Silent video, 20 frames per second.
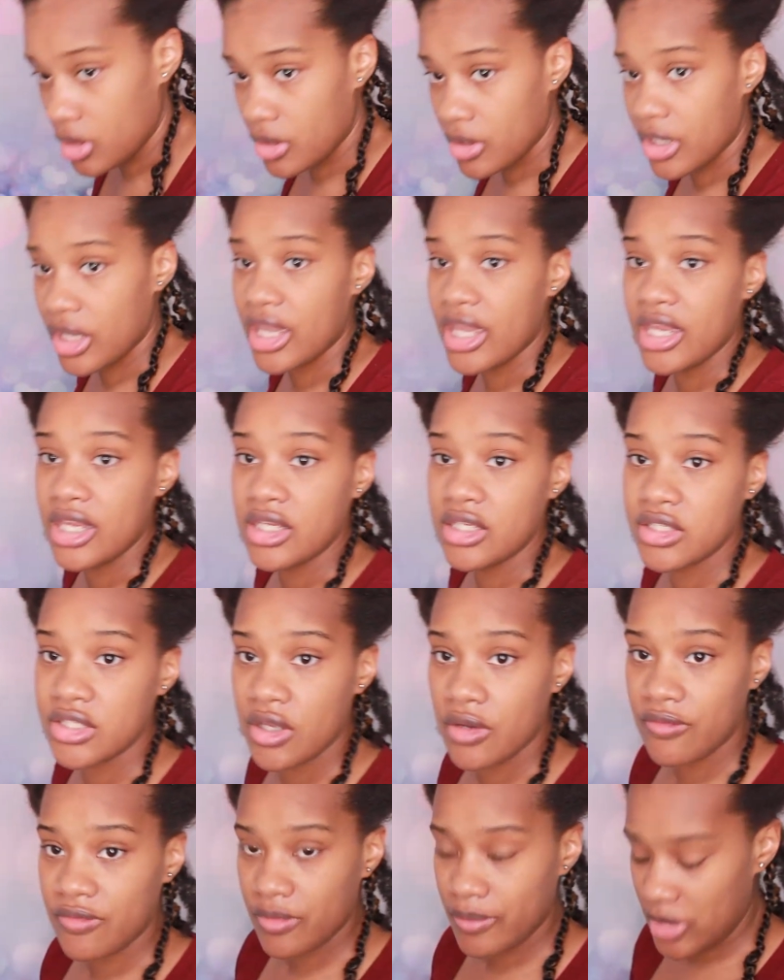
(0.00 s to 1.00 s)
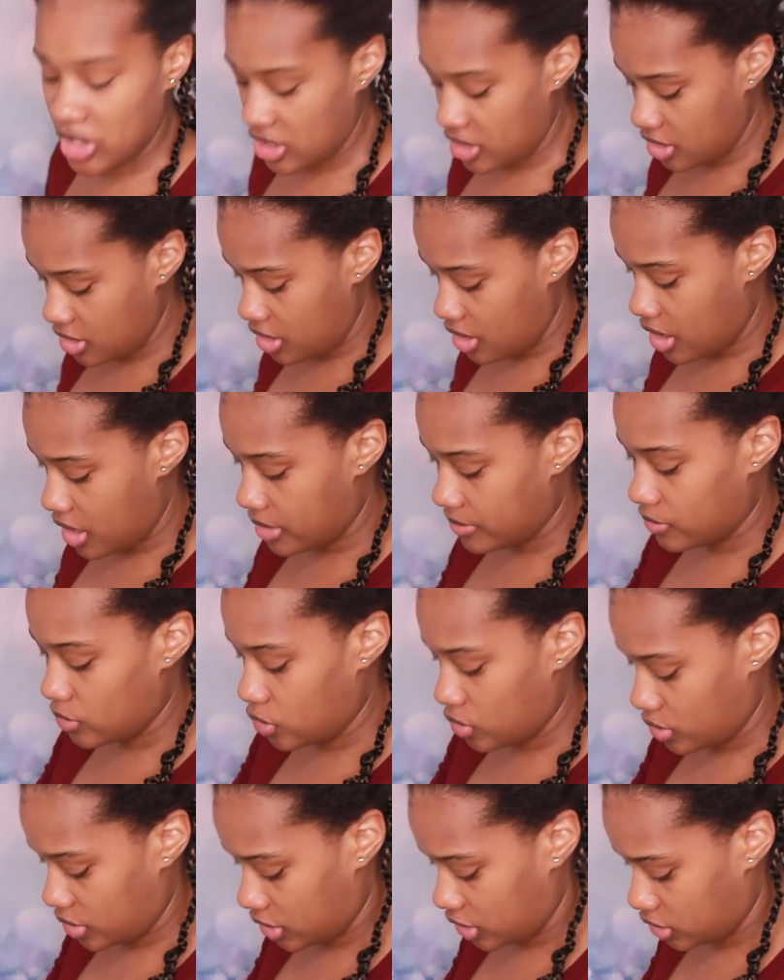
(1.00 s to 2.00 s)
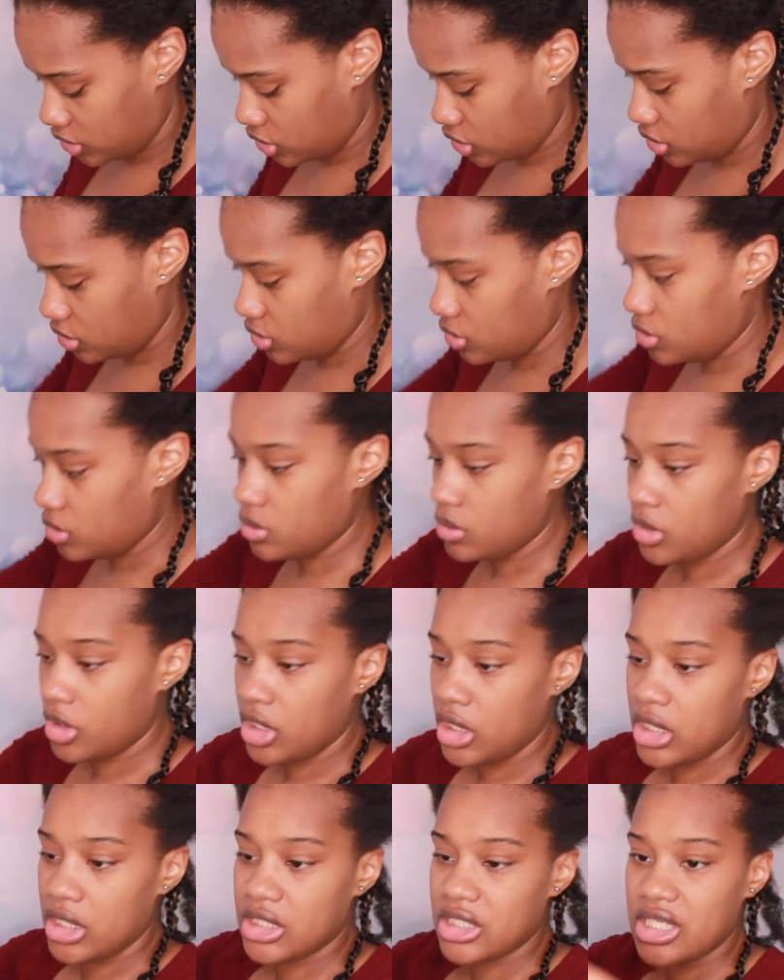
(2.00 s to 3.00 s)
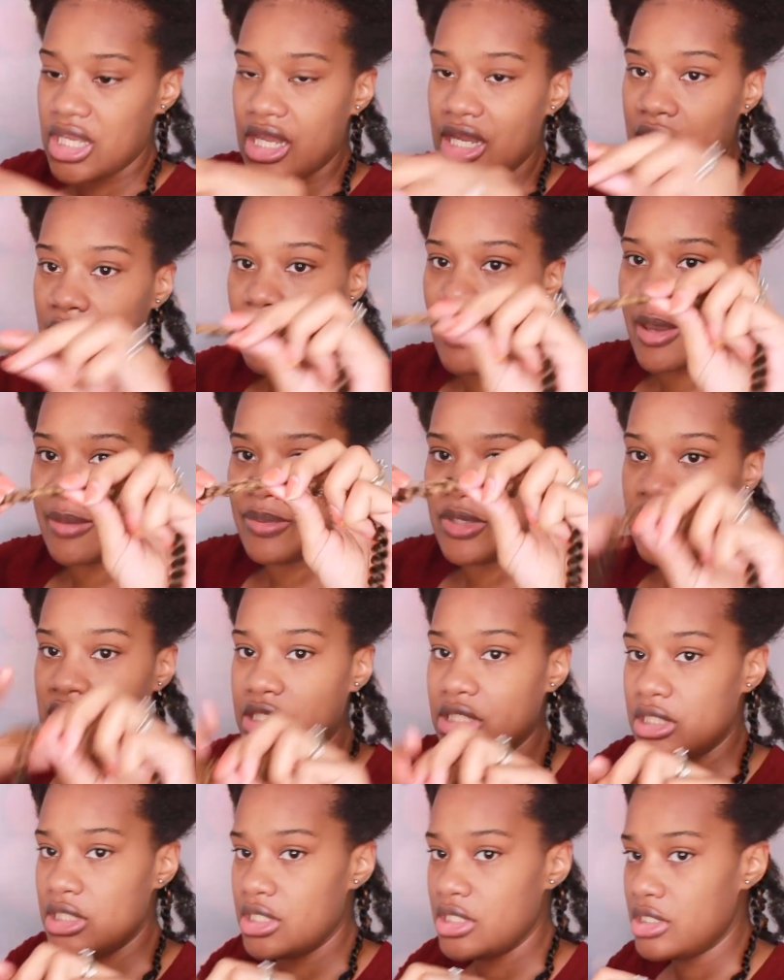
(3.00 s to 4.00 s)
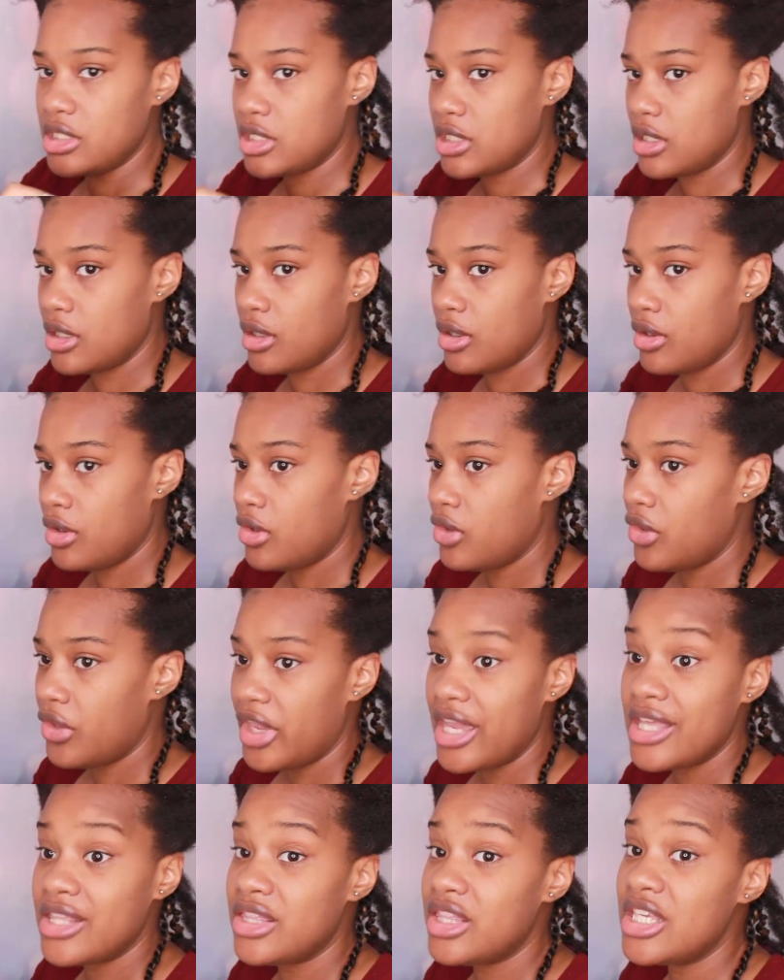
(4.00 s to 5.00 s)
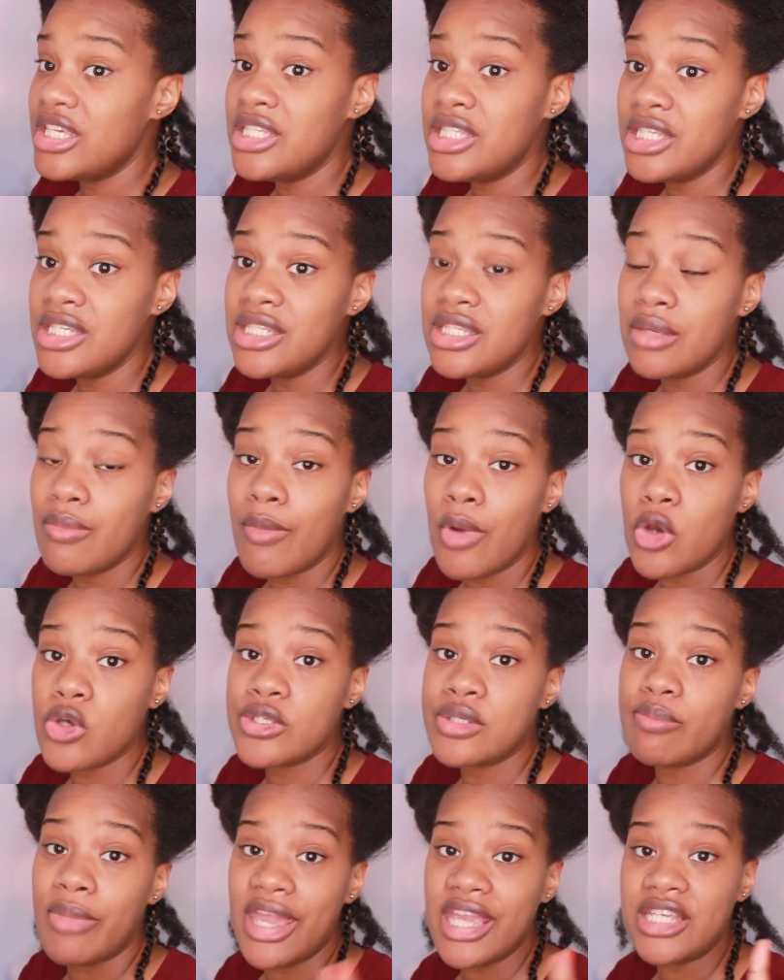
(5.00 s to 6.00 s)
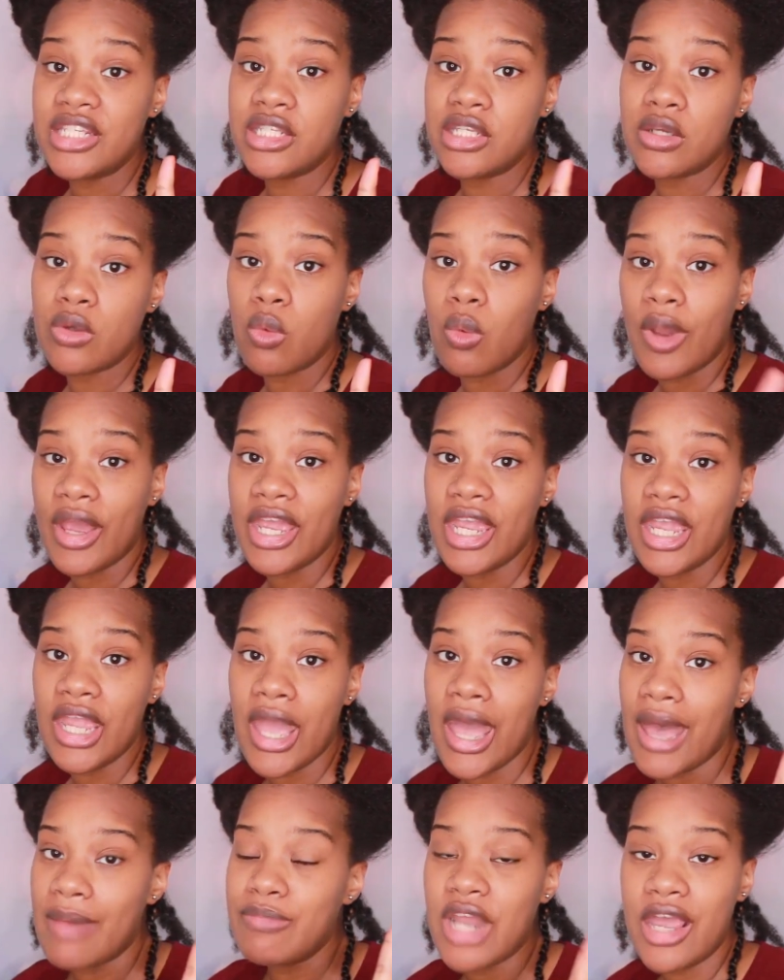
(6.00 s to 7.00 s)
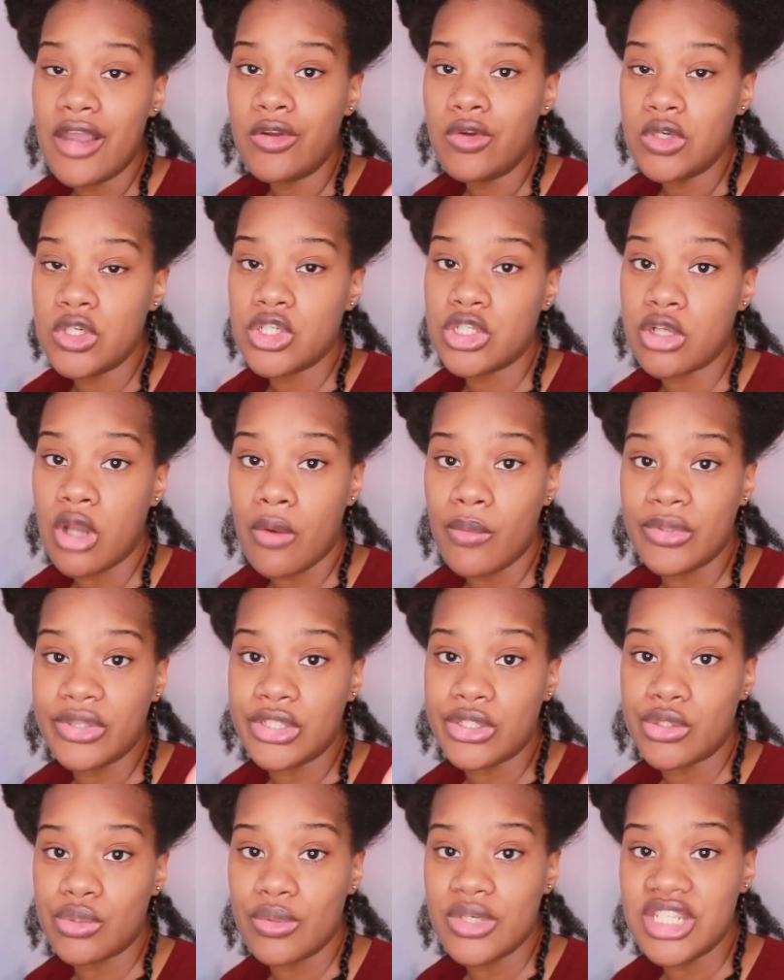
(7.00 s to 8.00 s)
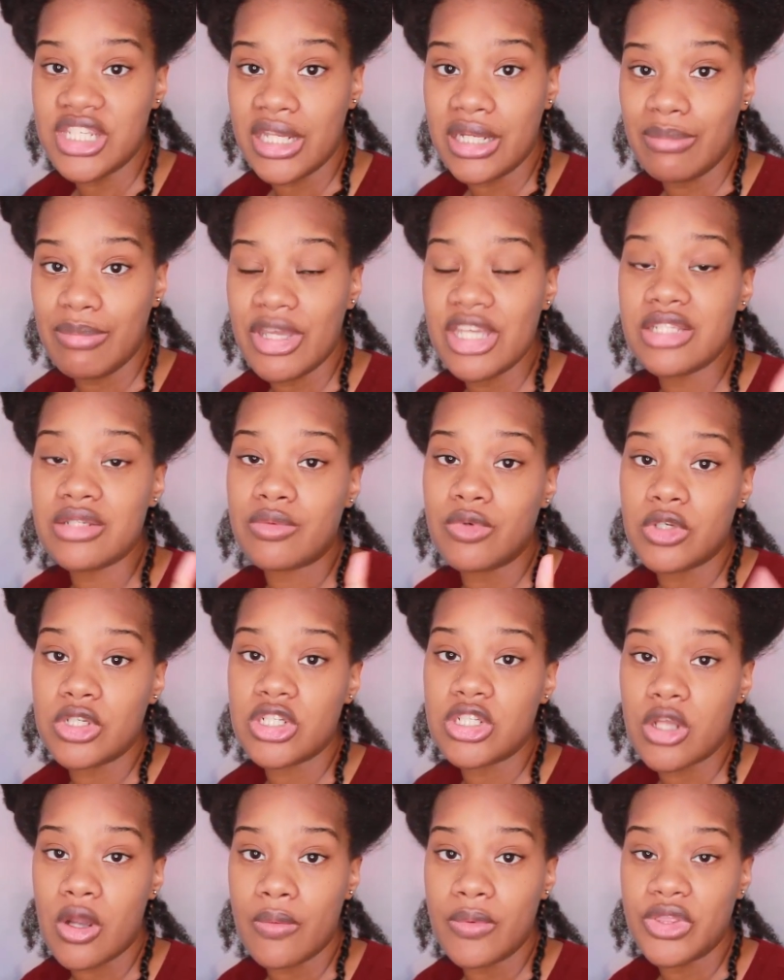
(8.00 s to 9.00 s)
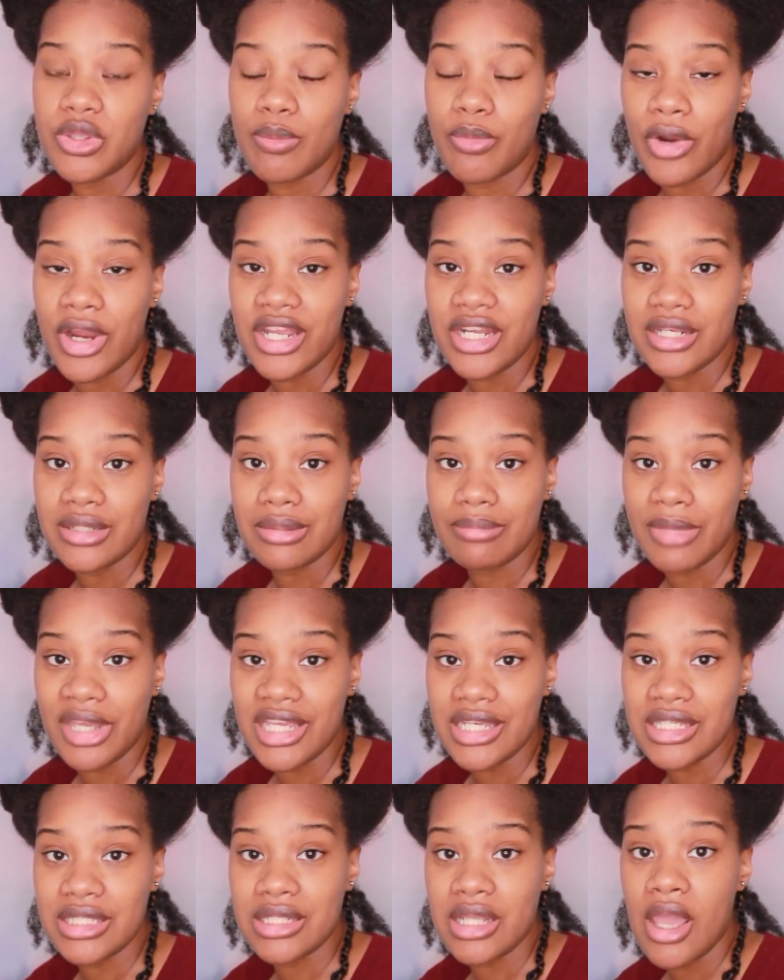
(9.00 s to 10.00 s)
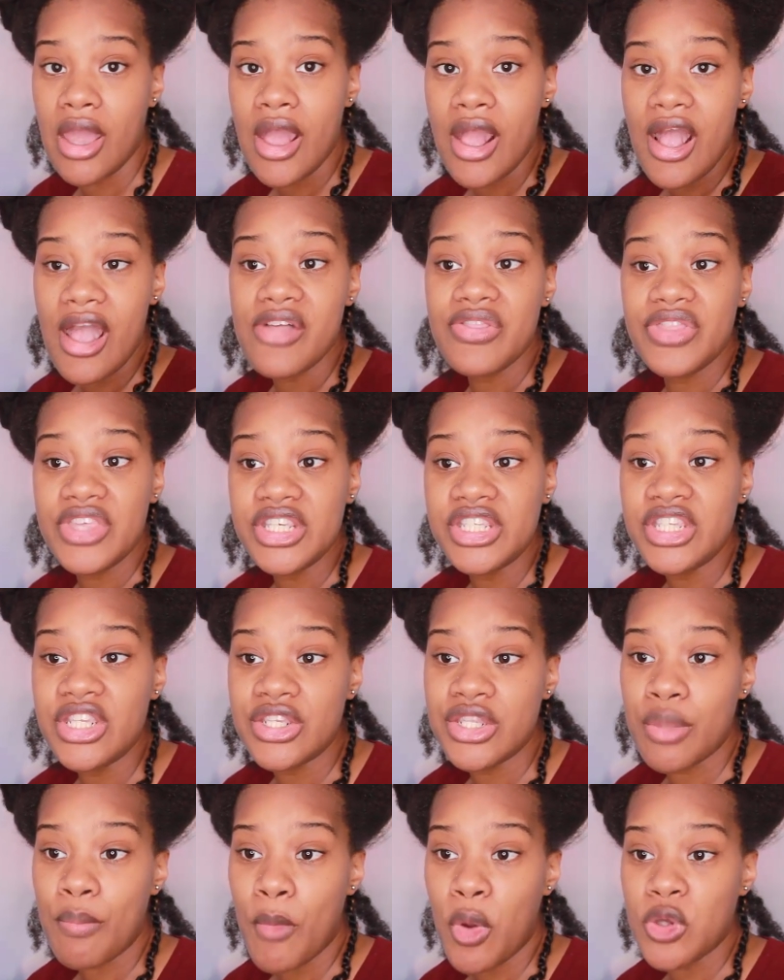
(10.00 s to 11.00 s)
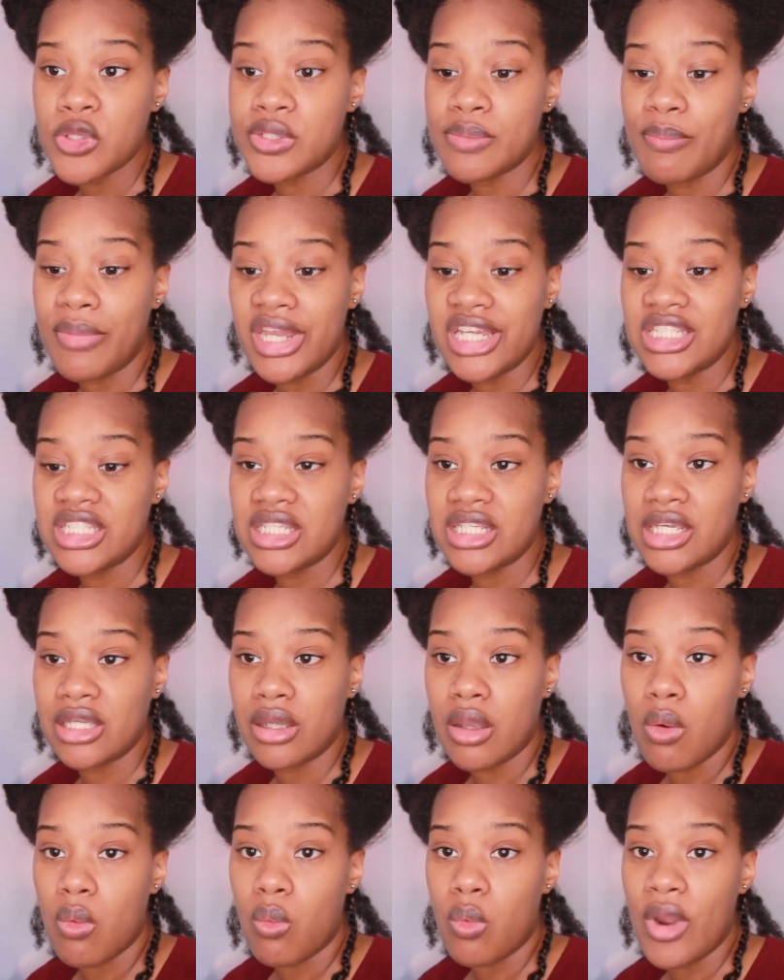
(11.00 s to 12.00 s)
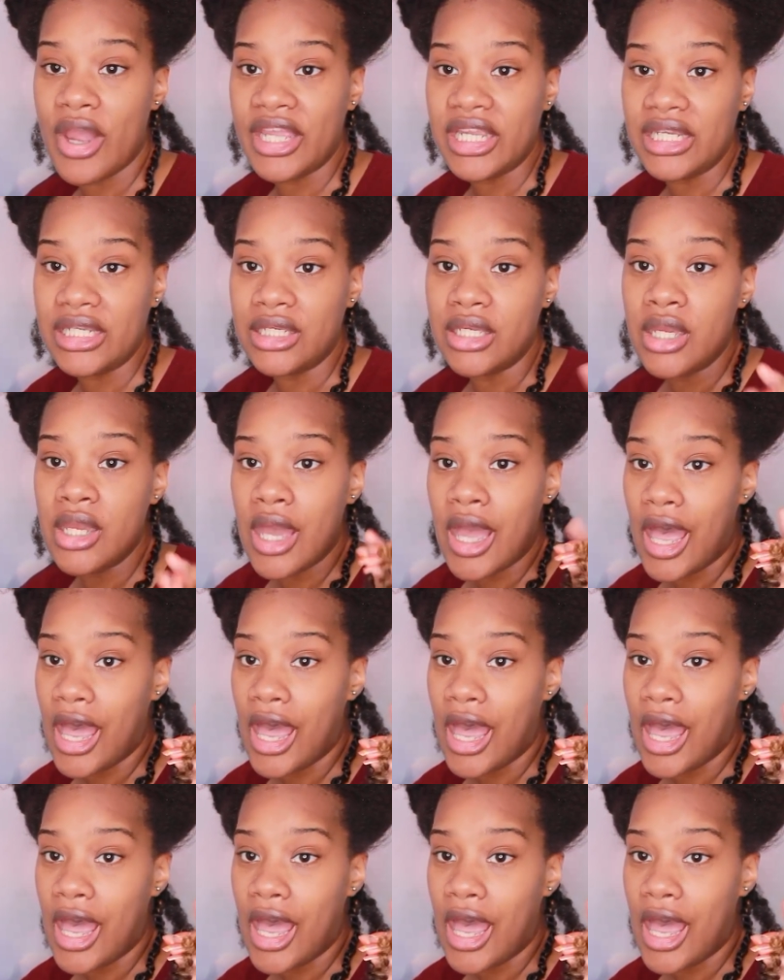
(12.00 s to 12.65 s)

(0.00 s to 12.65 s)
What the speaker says: Okay, so from here I'm going to take my pieces, and this is the most basic way. I'm not going to start with the twist at the base, I'm going to start with the braid at the base, and this is the most basic way.